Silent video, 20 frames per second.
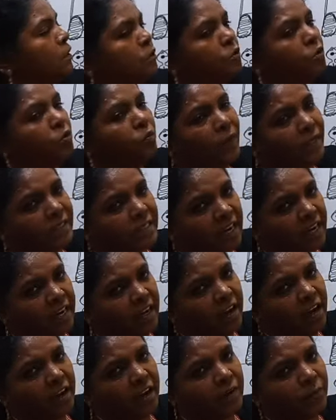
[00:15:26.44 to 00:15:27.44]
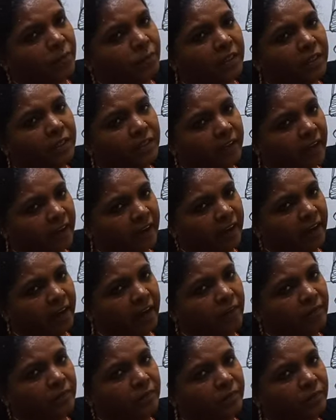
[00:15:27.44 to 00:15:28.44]
through vagina, birth
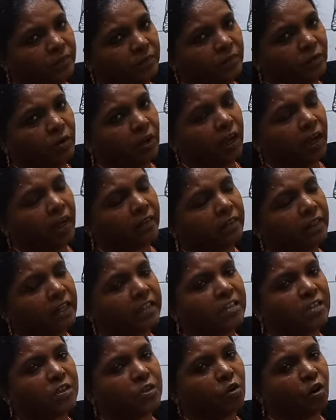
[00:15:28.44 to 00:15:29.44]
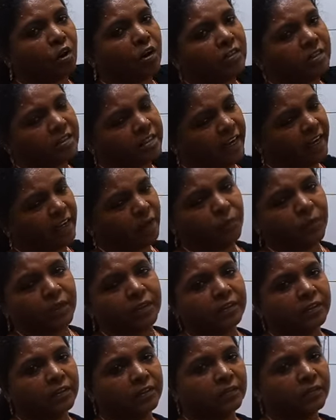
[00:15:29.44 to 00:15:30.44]
canal. Okay, that is called
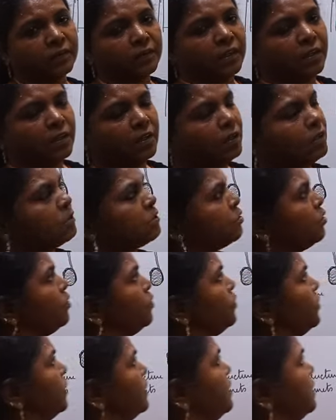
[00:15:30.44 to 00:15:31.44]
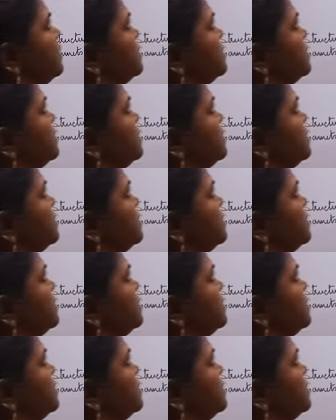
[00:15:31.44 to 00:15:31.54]
childbirth. So with